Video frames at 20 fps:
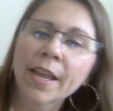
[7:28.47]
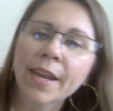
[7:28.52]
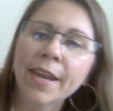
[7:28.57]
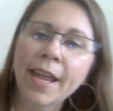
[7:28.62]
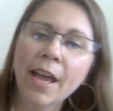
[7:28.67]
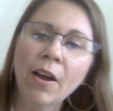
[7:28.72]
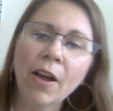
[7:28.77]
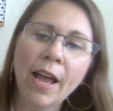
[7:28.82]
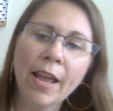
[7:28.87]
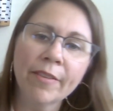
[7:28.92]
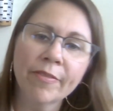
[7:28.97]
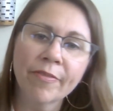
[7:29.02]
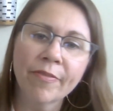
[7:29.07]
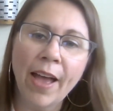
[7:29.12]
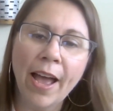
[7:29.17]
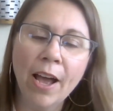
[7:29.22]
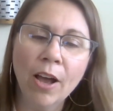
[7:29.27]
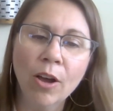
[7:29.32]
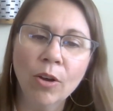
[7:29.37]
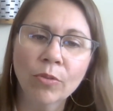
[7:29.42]
Now I
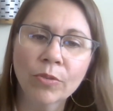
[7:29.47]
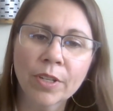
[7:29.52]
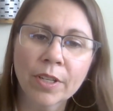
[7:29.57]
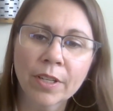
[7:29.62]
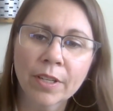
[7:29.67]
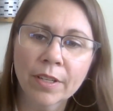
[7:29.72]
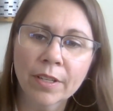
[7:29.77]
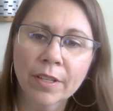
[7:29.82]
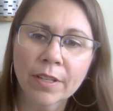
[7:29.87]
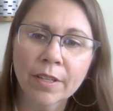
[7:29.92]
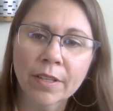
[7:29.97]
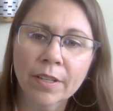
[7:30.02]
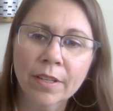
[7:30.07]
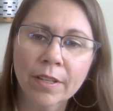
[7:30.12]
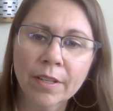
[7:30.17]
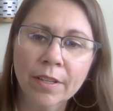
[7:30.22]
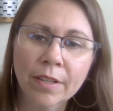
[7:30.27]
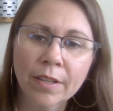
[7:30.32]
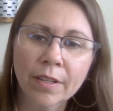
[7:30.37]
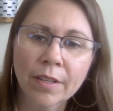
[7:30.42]
found
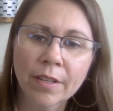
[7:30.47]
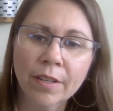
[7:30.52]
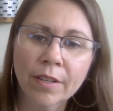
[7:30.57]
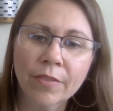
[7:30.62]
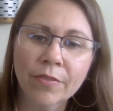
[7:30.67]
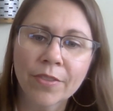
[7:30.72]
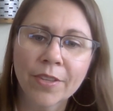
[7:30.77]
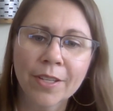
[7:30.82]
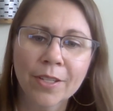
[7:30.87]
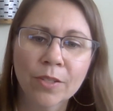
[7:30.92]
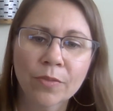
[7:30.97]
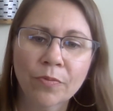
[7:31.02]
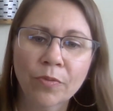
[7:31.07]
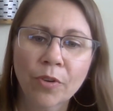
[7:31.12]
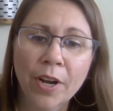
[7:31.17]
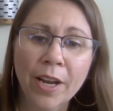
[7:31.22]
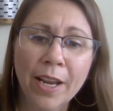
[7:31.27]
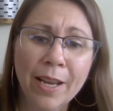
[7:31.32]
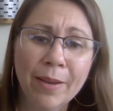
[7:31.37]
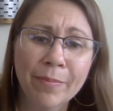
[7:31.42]
this
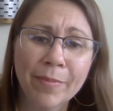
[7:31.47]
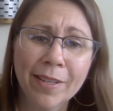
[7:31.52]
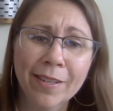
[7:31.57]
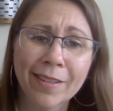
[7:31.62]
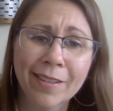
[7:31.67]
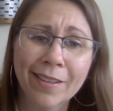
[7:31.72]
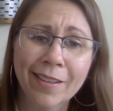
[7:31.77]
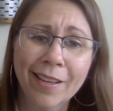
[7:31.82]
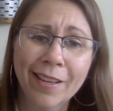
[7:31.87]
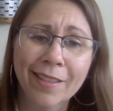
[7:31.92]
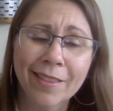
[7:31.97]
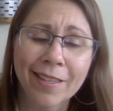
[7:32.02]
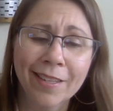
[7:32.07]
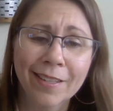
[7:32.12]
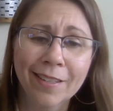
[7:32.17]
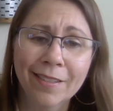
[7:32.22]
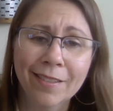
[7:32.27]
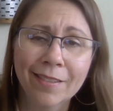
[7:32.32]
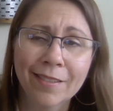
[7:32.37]
frame at the,